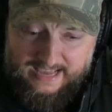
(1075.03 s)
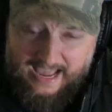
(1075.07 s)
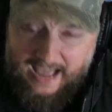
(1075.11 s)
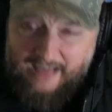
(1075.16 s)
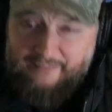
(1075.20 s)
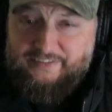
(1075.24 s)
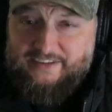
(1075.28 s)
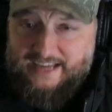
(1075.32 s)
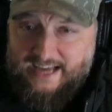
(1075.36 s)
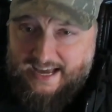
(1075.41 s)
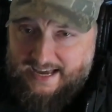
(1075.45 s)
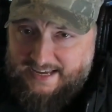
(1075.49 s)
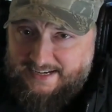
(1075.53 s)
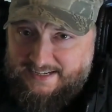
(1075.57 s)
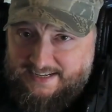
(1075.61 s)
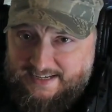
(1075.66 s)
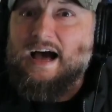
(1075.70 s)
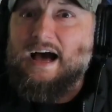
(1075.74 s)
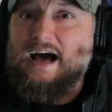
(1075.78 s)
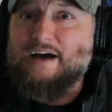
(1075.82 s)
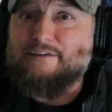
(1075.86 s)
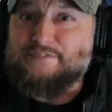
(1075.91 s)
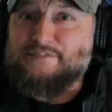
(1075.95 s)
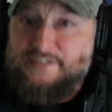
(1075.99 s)
At the end
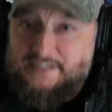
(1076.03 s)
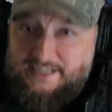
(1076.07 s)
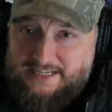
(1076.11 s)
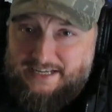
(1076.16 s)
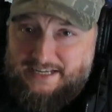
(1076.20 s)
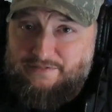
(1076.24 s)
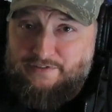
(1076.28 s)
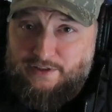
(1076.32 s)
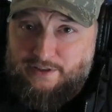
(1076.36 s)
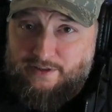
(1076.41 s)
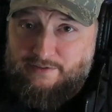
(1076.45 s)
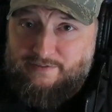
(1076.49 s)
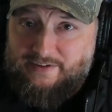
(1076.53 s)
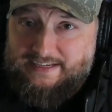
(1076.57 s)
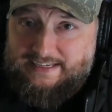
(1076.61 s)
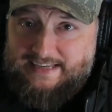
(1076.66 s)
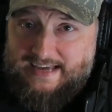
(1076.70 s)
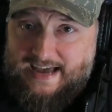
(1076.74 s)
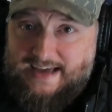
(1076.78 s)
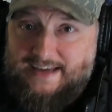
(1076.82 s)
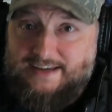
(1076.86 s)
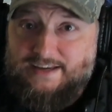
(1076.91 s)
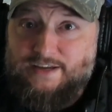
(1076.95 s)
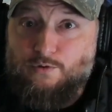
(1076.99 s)
of City of the Living
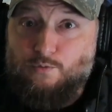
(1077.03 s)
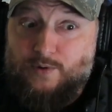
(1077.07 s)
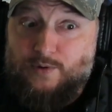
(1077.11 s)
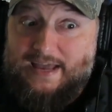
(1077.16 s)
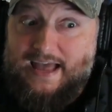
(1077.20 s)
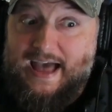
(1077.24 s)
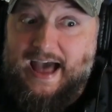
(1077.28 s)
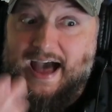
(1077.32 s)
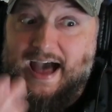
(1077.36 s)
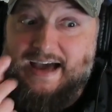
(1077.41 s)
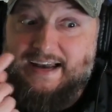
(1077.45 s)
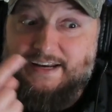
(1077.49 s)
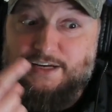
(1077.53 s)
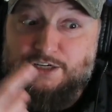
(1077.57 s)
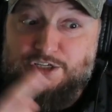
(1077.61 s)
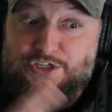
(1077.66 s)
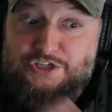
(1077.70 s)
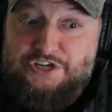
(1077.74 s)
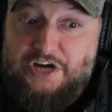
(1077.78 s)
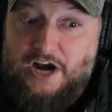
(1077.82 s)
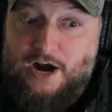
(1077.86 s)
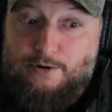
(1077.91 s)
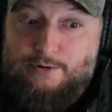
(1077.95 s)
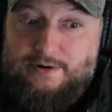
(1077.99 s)
Dead, we had
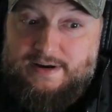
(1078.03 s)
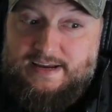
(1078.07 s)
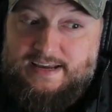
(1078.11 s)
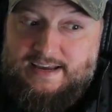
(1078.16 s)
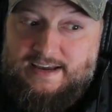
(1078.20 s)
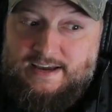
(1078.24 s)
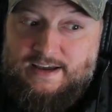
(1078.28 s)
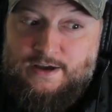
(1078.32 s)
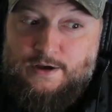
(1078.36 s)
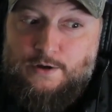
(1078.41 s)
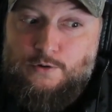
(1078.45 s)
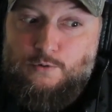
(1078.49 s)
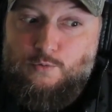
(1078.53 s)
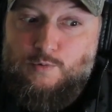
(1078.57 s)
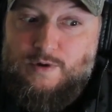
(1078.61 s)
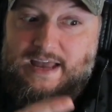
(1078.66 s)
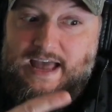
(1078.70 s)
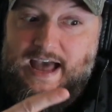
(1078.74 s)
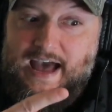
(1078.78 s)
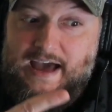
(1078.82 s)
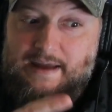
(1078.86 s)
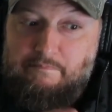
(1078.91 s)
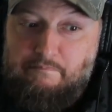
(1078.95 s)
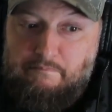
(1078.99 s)
Jerry, we
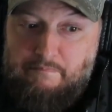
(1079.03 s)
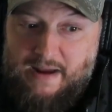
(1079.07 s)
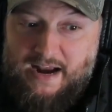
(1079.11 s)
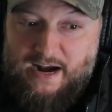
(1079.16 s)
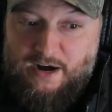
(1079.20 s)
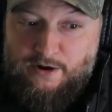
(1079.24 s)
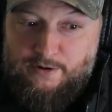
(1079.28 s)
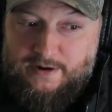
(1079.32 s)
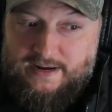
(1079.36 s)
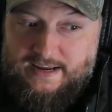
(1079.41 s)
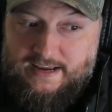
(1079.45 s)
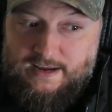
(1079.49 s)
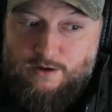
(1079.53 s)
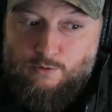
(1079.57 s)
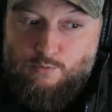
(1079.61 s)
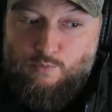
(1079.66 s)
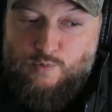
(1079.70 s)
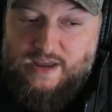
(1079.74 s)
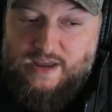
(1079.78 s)
had Mary, we